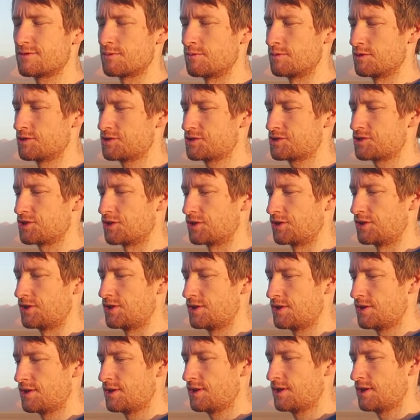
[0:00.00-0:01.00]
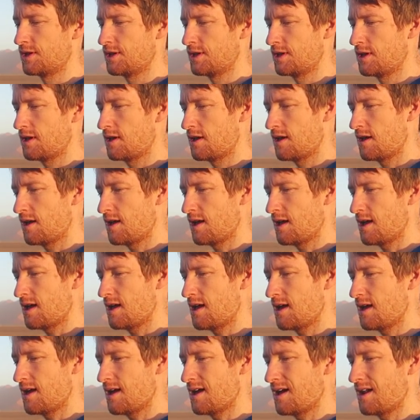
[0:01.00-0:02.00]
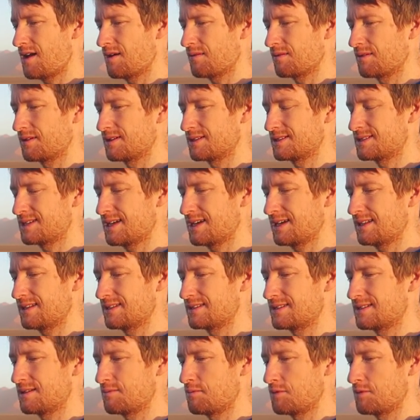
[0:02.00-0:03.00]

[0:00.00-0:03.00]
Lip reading: from the sun, and I'm going to take this